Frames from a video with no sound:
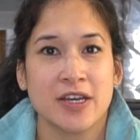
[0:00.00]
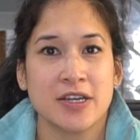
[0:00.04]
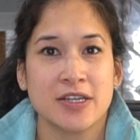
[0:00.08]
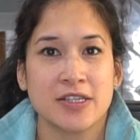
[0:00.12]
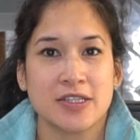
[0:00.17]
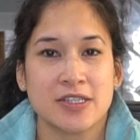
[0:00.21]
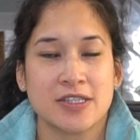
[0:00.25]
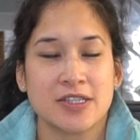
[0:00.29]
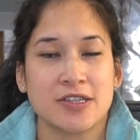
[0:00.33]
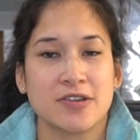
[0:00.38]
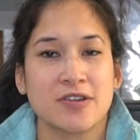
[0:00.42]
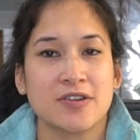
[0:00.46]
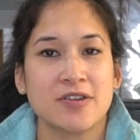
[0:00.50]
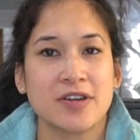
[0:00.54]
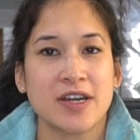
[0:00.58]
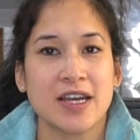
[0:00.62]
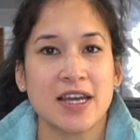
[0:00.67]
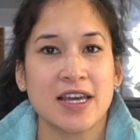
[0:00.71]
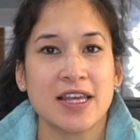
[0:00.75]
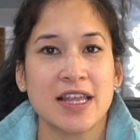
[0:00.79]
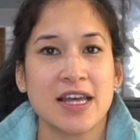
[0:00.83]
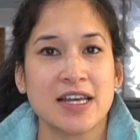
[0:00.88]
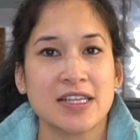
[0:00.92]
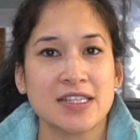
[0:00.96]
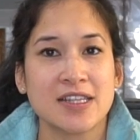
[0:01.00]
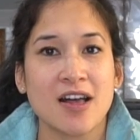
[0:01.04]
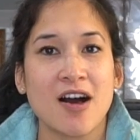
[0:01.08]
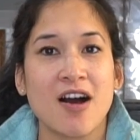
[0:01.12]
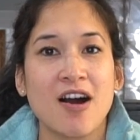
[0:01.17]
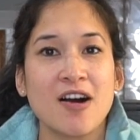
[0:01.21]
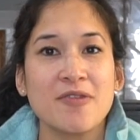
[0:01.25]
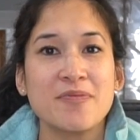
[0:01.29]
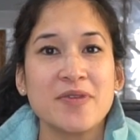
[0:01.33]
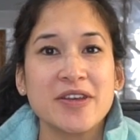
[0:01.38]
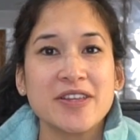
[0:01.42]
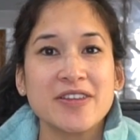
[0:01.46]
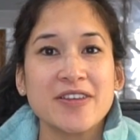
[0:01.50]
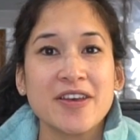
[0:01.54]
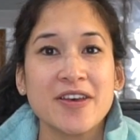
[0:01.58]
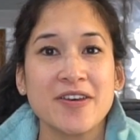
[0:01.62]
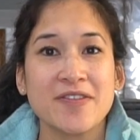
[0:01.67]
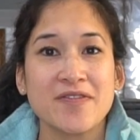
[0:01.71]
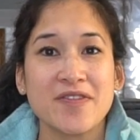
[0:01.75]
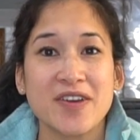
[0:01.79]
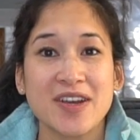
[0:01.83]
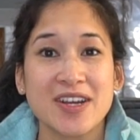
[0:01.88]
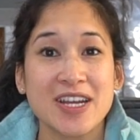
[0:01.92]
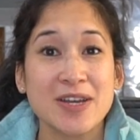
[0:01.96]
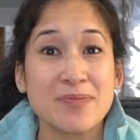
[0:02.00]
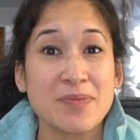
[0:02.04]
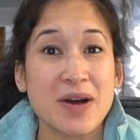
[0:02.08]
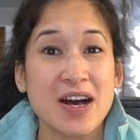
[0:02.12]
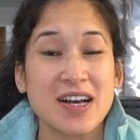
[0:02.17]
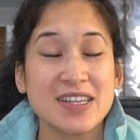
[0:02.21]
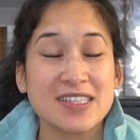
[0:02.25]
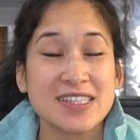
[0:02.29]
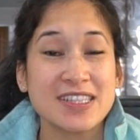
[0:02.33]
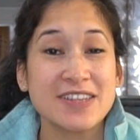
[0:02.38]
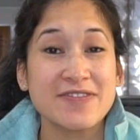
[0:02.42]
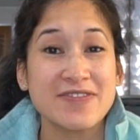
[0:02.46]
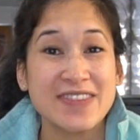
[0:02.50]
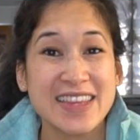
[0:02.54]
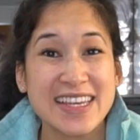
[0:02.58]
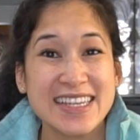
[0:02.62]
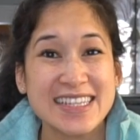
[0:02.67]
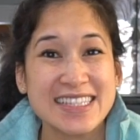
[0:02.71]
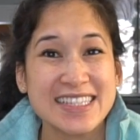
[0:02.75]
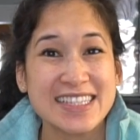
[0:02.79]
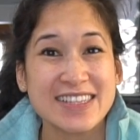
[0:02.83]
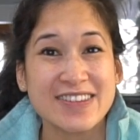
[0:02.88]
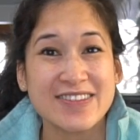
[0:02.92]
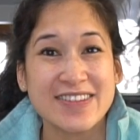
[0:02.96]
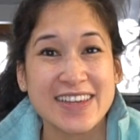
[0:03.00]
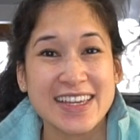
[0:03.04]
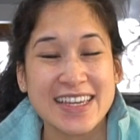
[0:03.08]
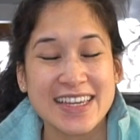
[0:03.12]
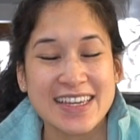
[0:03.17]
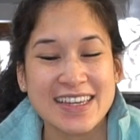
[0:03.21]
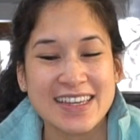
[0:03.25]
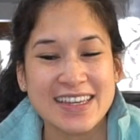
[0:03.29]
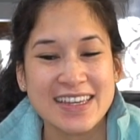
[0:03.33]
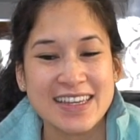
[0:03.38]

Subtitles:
So it has all been very positive things for me.